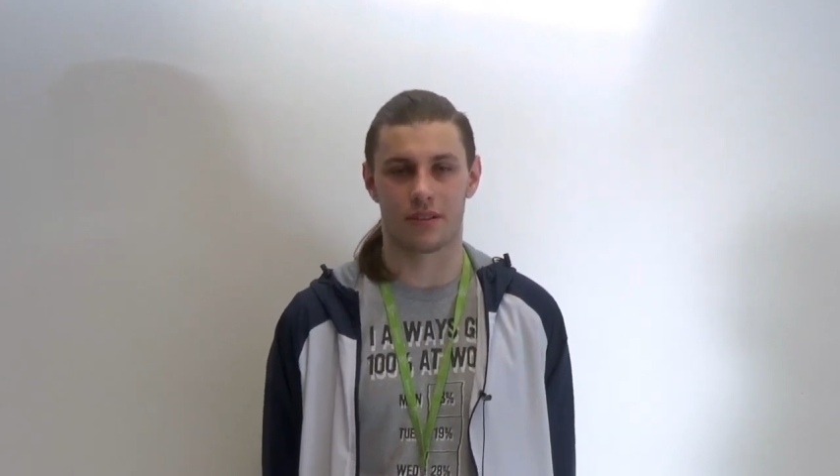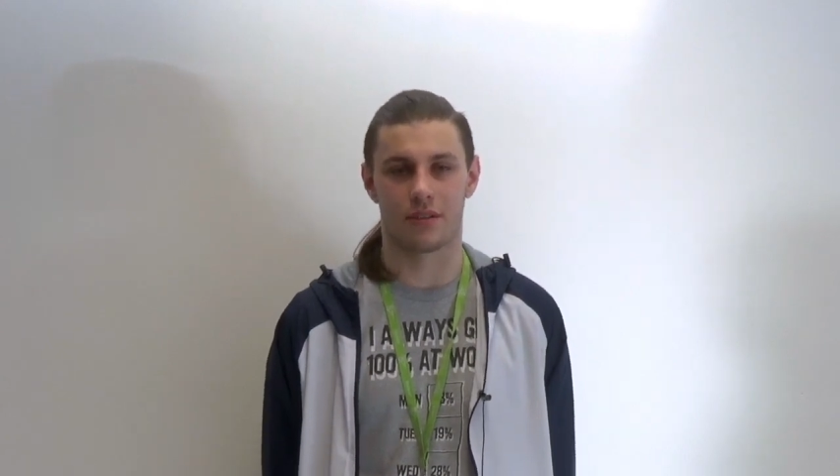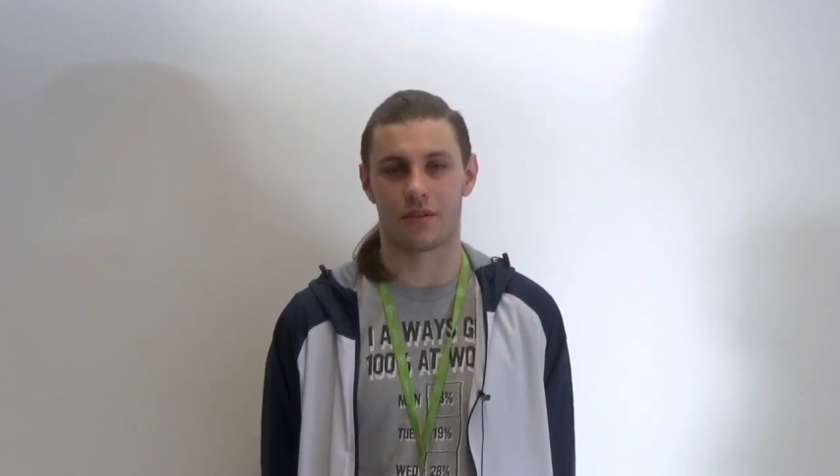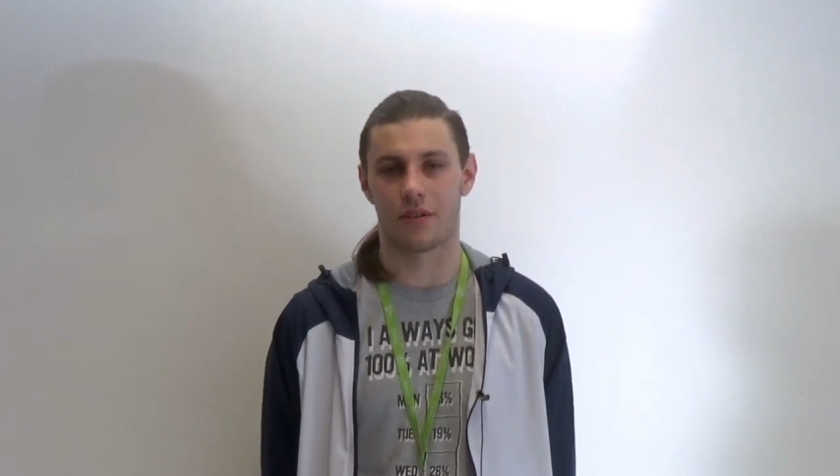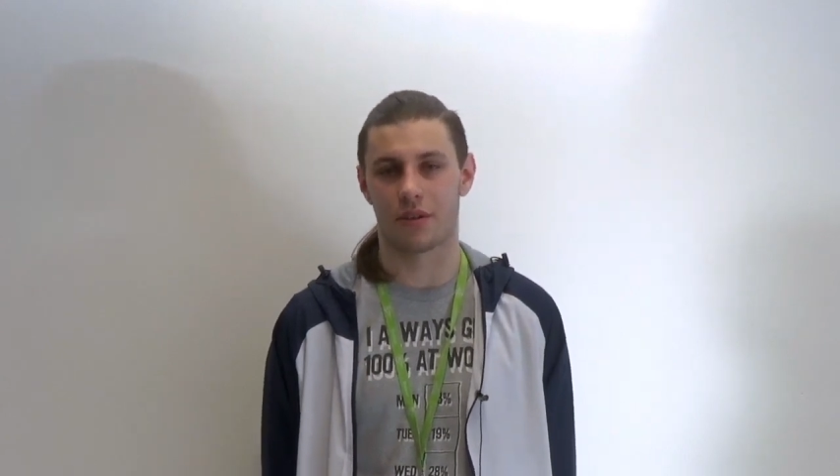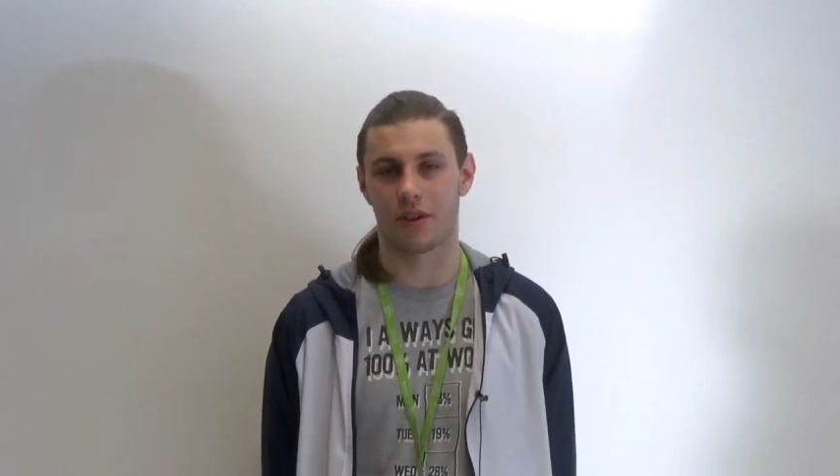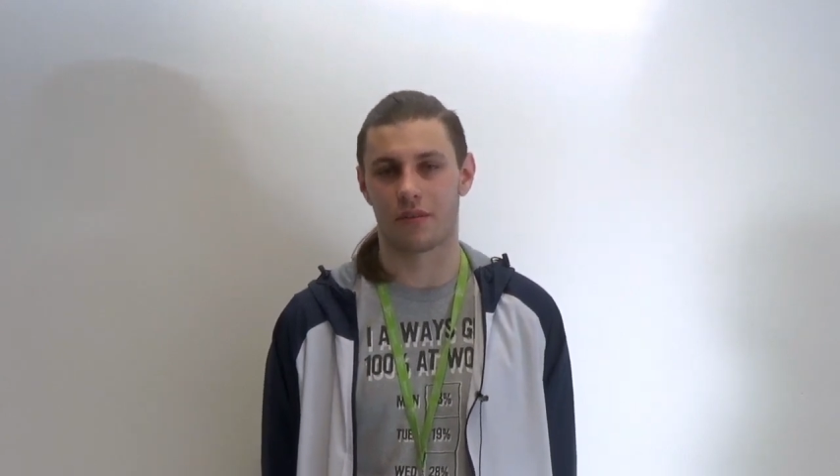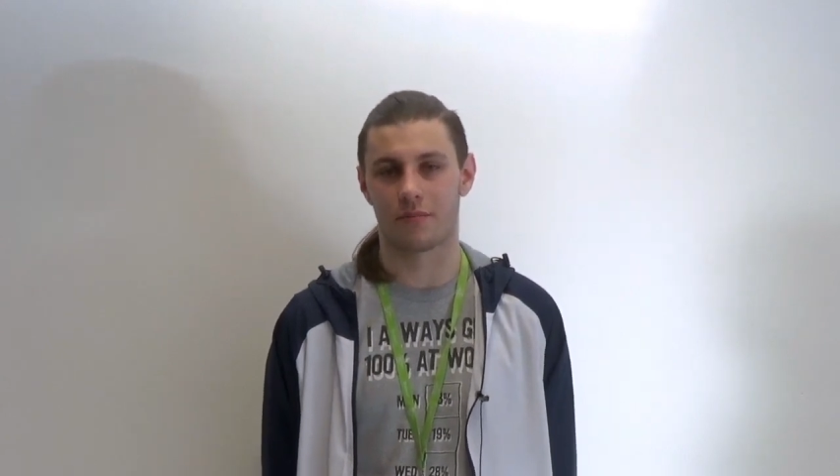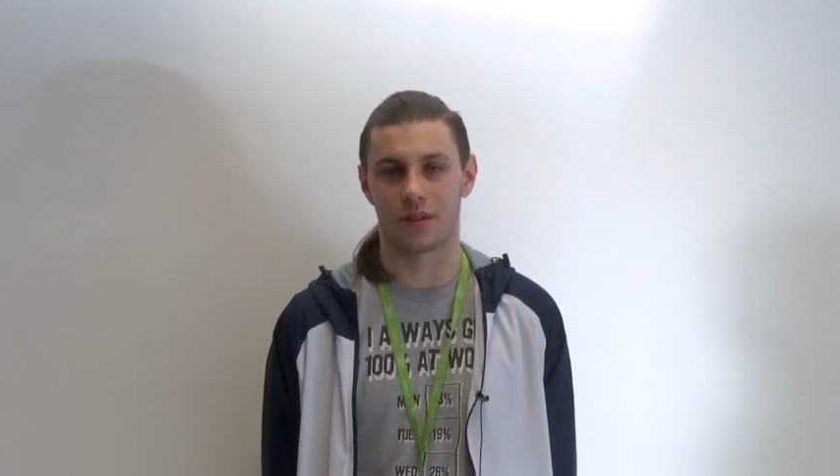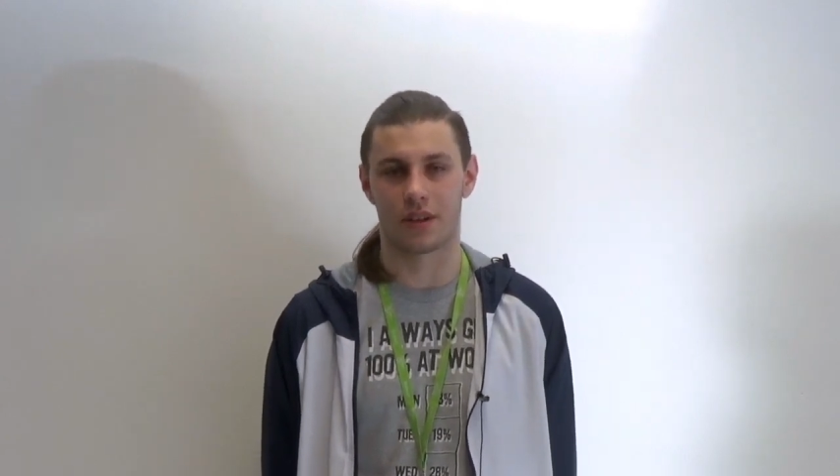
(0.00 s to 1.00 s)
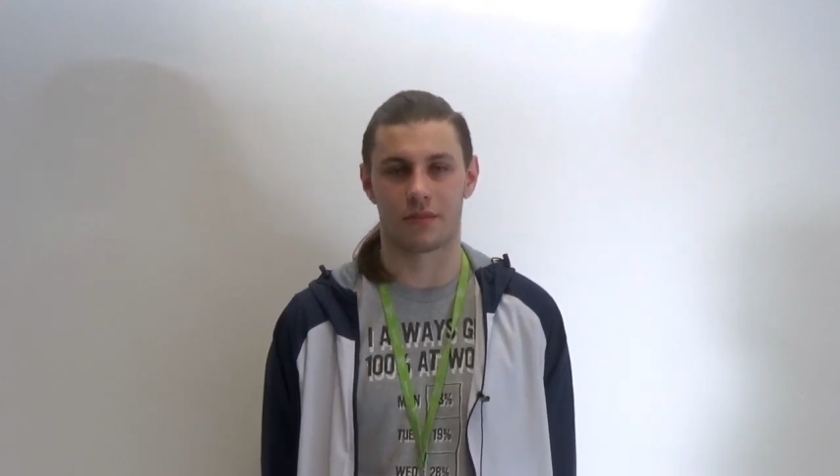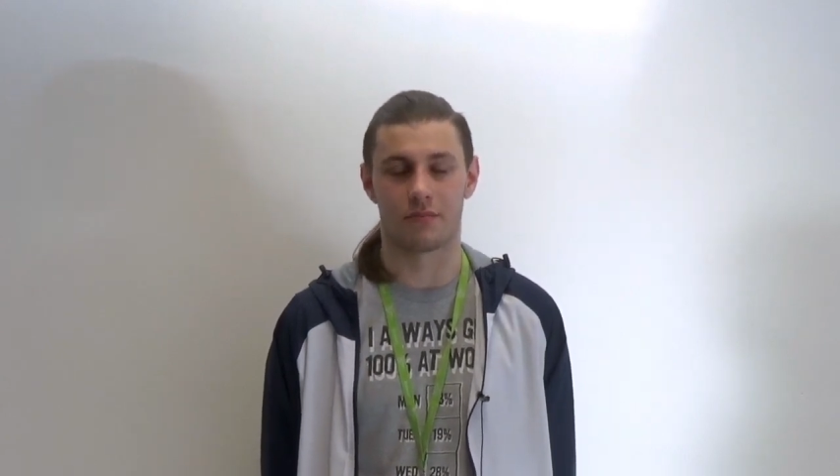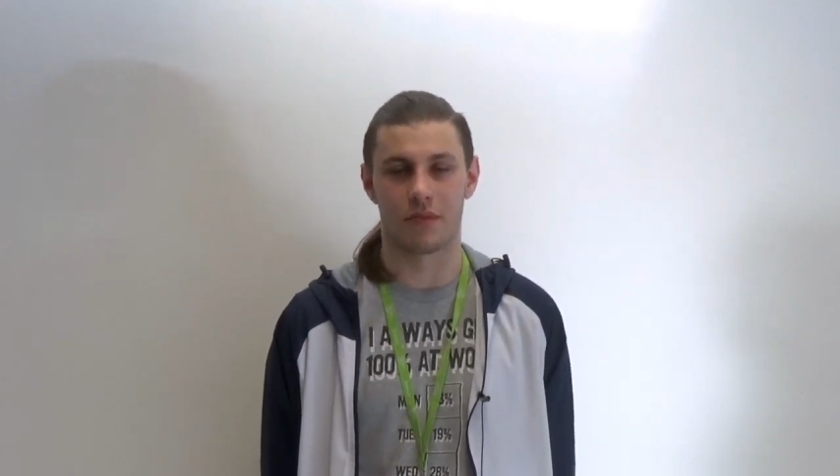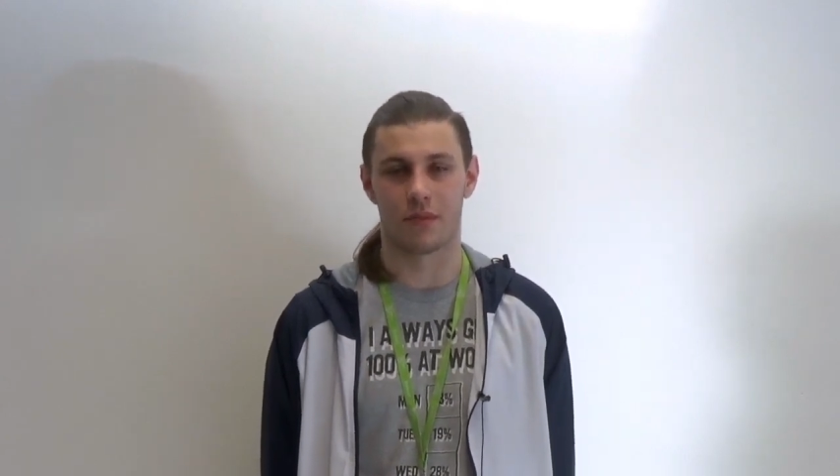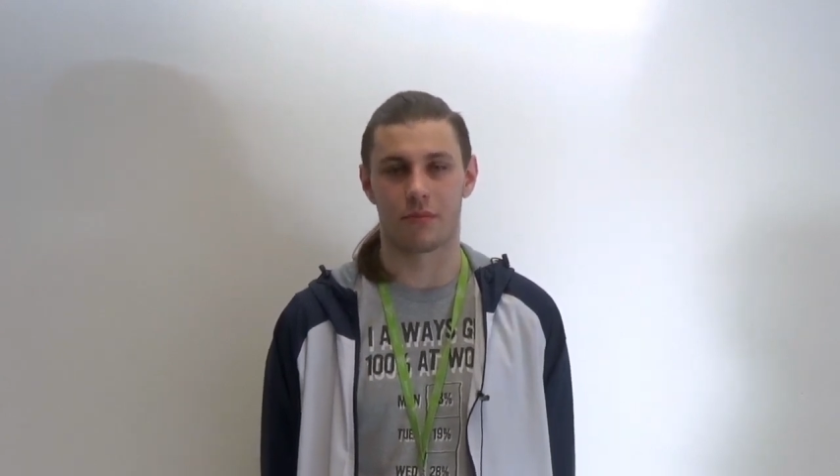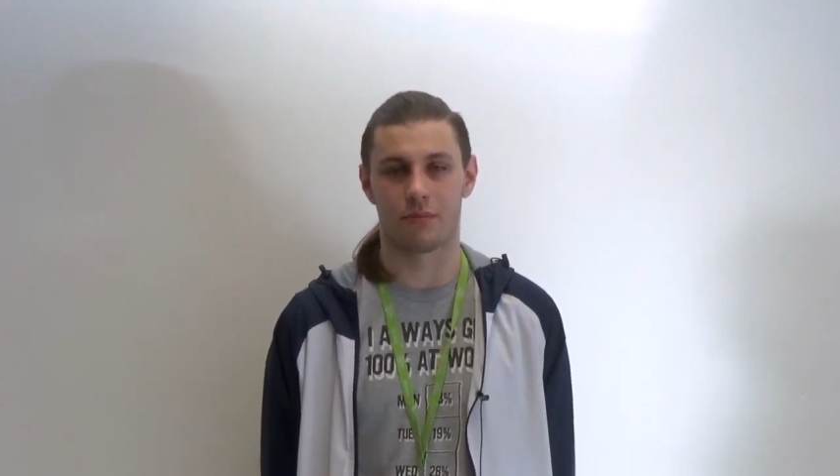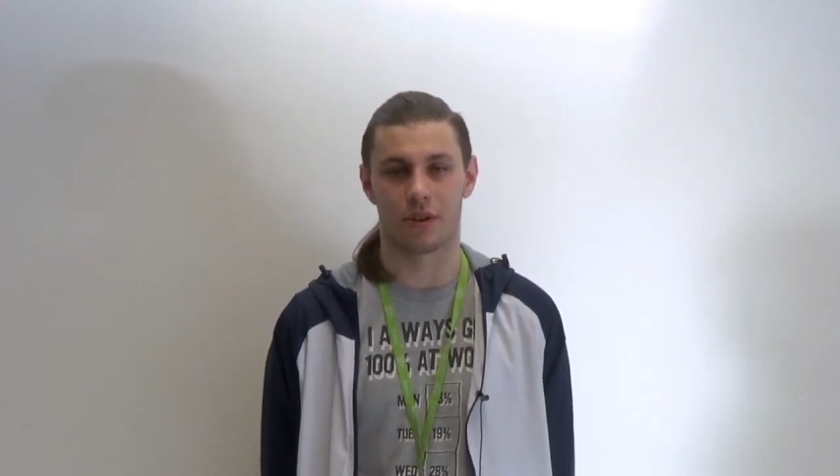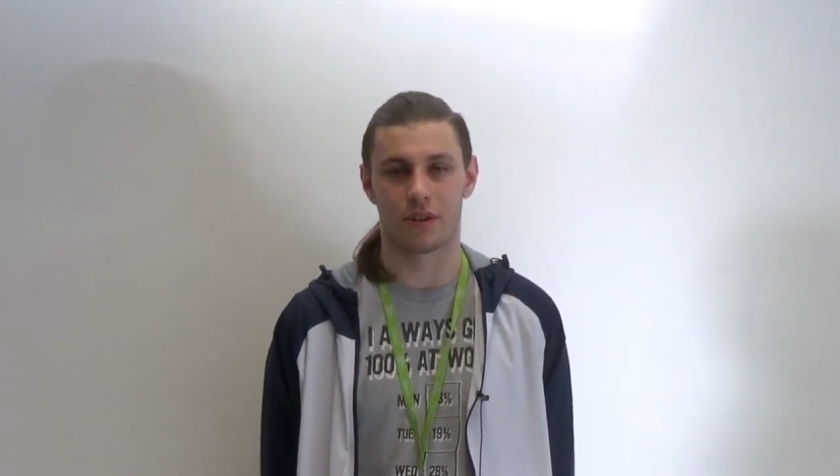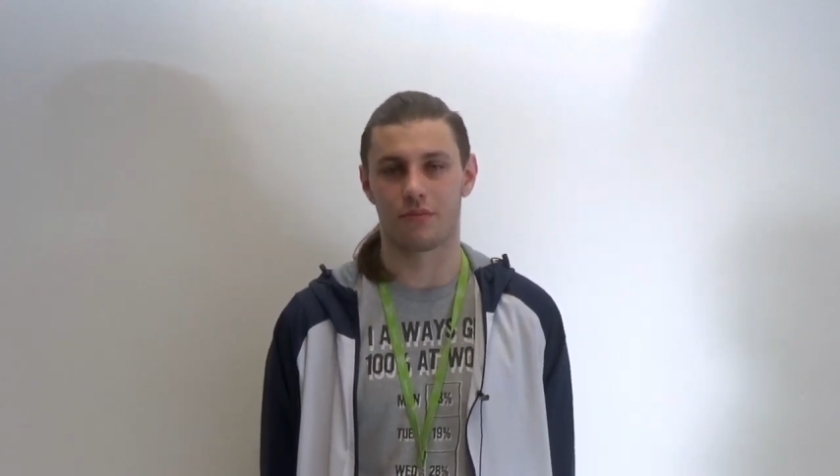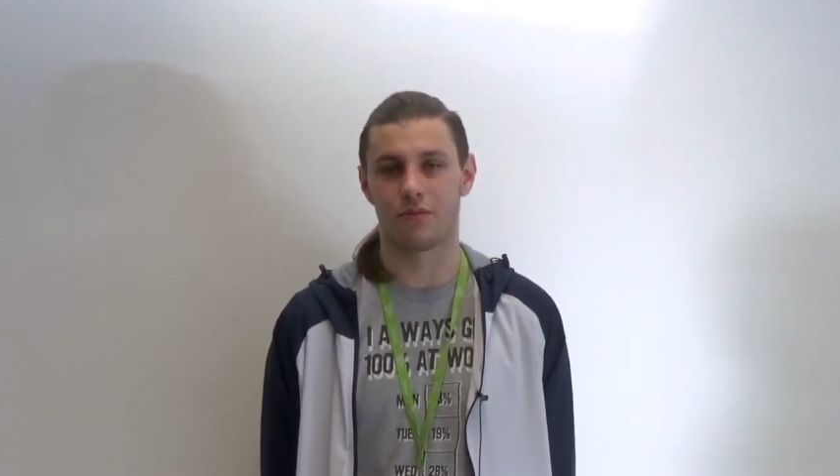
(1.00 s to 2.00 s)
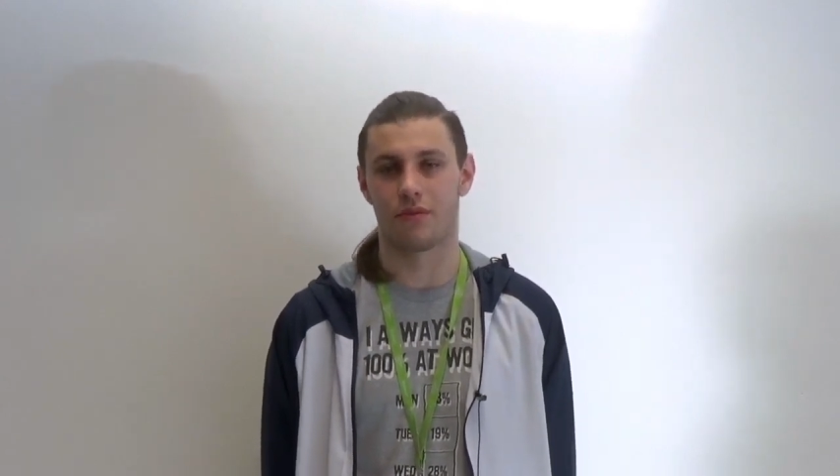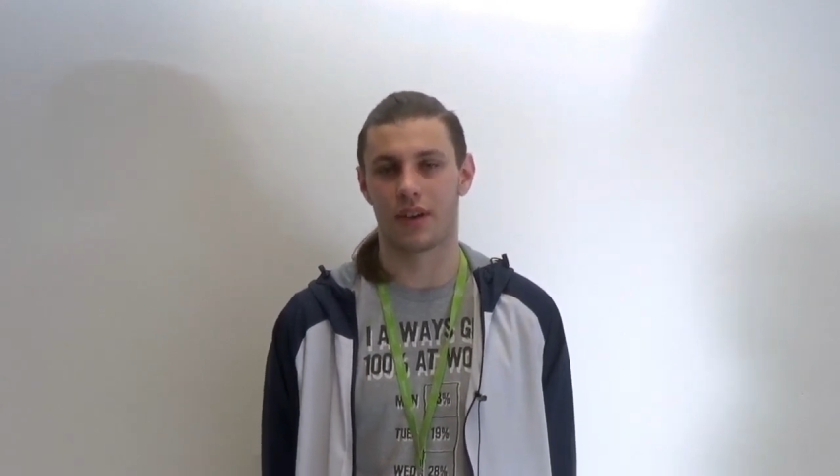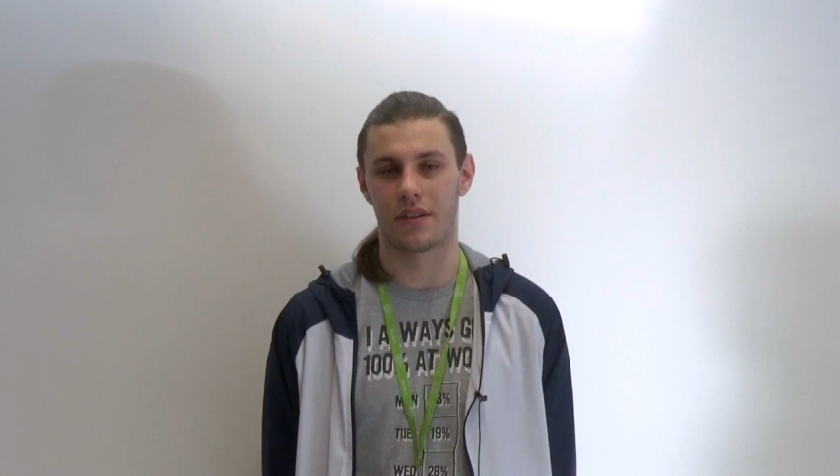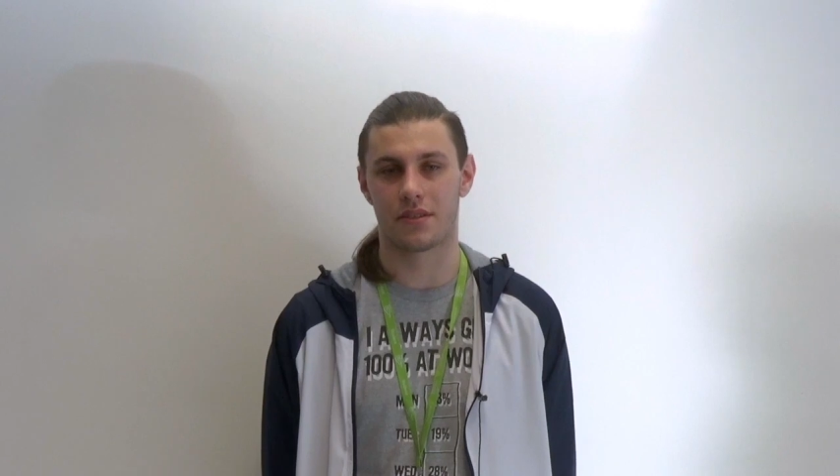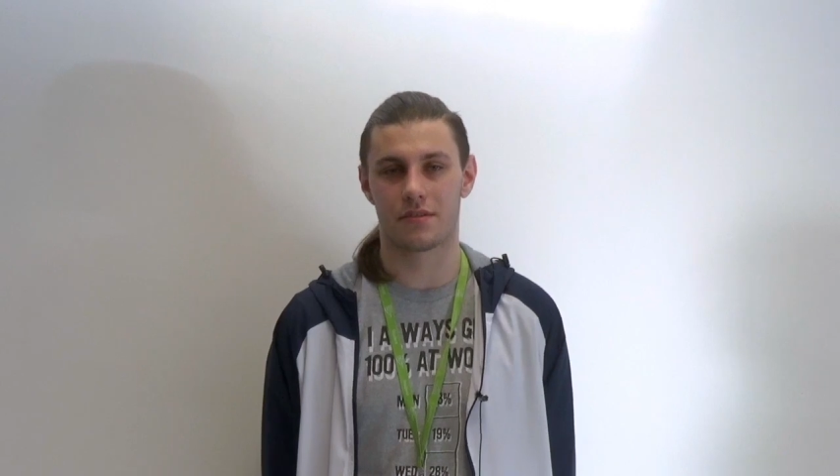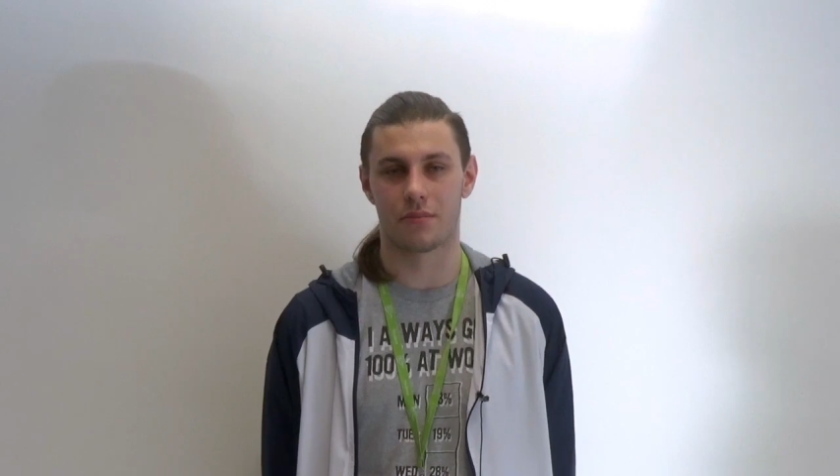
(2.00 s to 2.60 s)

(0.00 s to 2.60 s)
you know, growing up and maybe wanting to move out,